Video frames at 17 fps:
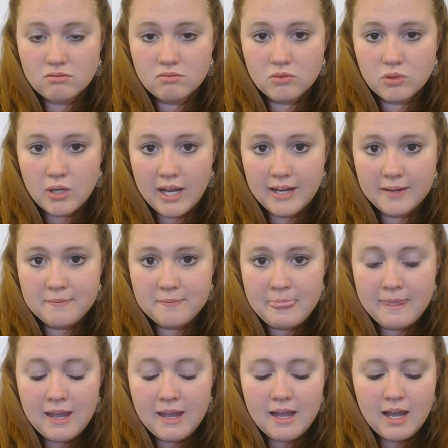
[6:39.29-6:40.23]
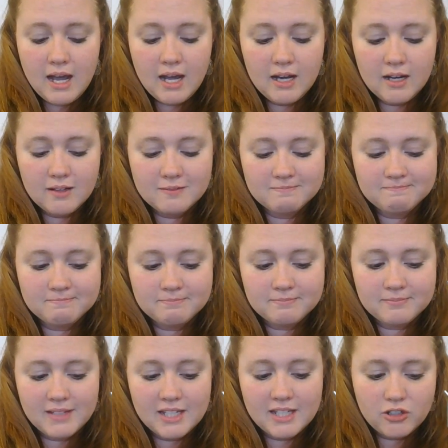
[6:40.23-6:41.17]
Okay,
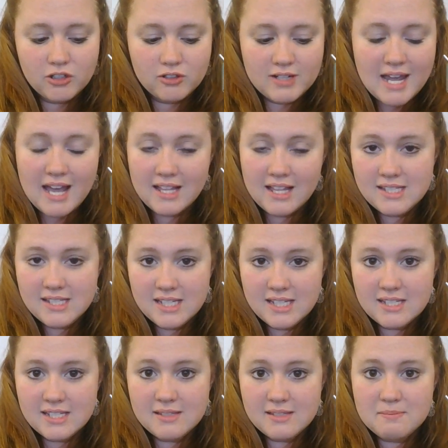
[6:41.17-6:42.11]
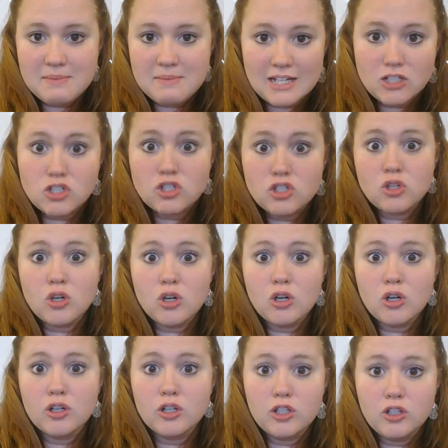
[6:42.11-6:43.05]
in your analysis, make
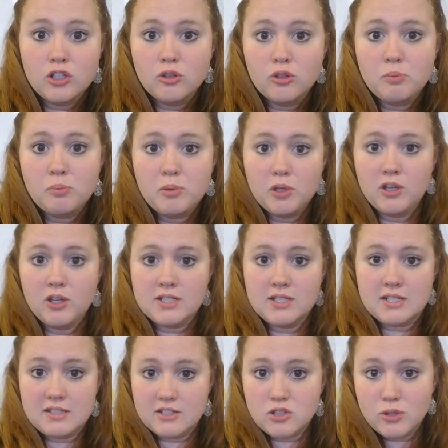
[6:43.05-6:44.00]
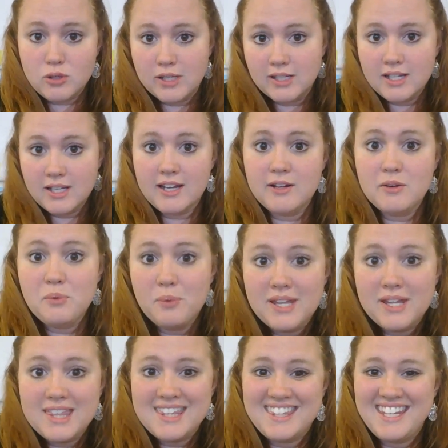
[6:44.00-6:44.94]
sure you put the trend line
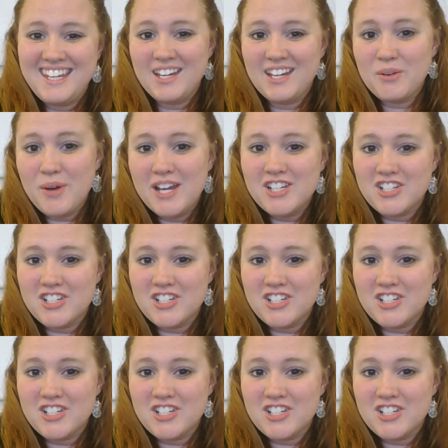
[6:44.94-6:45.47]
with the equation.